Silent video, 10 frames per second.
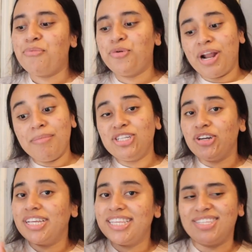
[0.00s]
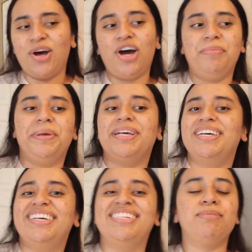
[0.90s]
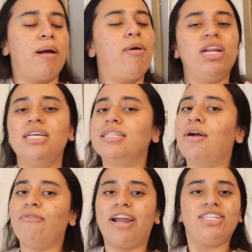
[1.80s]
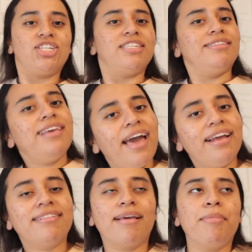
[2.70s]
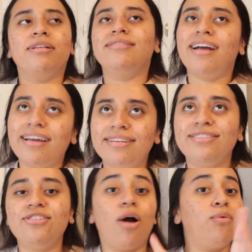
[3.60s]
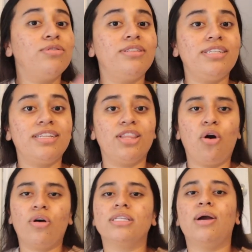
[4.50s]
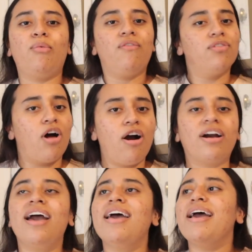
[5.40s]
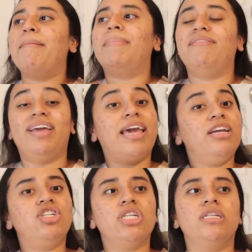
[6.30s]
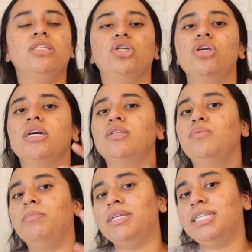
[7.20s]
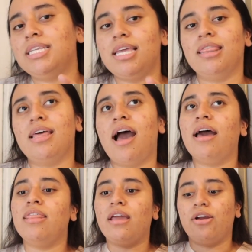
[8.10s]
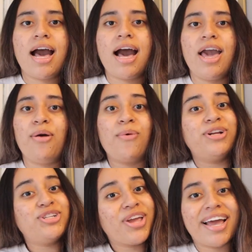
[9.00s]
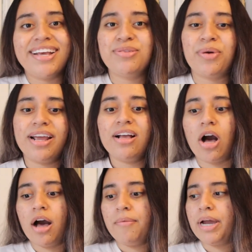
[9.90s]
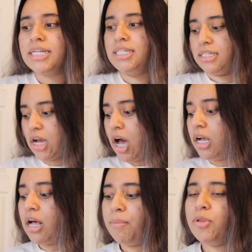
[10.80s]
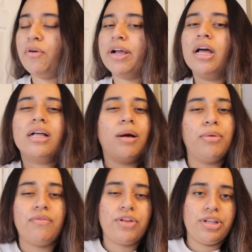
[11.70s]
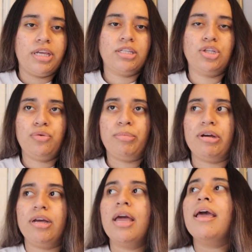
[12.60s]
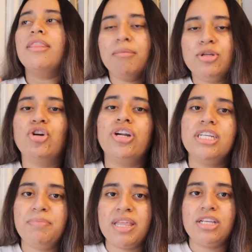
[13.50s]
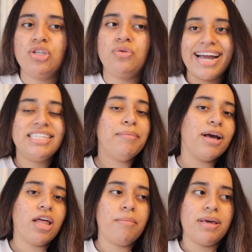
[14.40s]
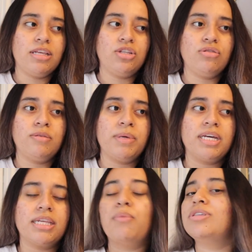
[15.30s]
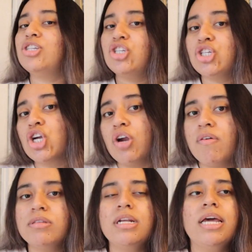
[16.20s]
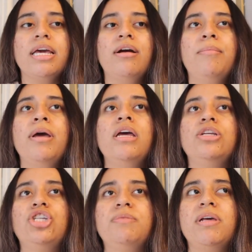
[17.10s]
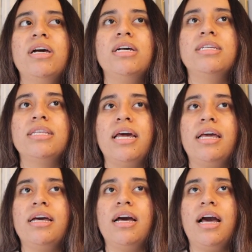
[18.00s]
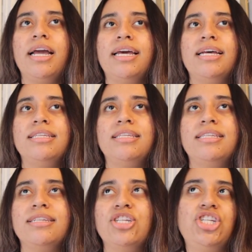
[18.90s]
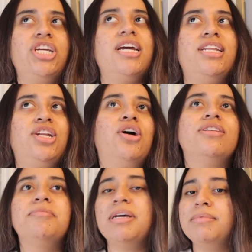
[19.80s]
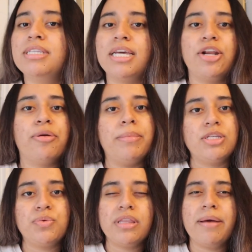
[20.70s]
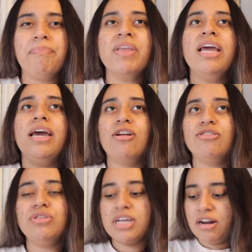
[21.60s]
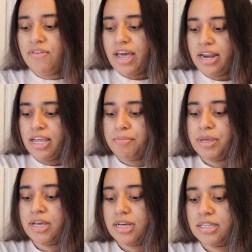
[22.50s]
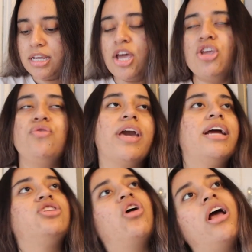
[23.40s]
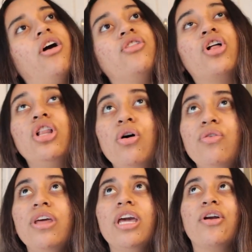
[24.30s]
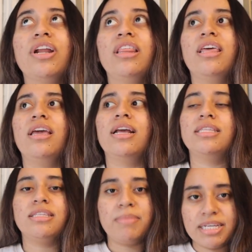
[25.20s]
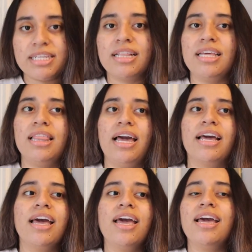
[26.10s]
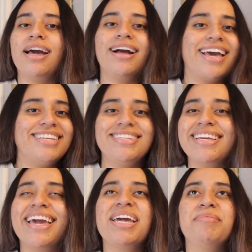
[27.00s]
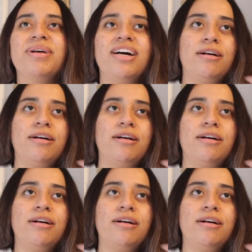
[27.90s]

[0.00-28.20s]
will not be trying these on because my body is not right just yet. Give me a second. Y'all will see it though because I will vlog my vacation, so you guys will be seeing that there. I want to show you guys what I got. I got a couple of other things too, but the majority is bathing suits. I didn't buy a lot of bathing suits because I wasn't sure if I was gonna like them, just because like I guess Shein, you know, sometimes it's a hit or miss with them. And also it's kind of a headache because you can't try on the clothing or anything. It's basically like a guessing game.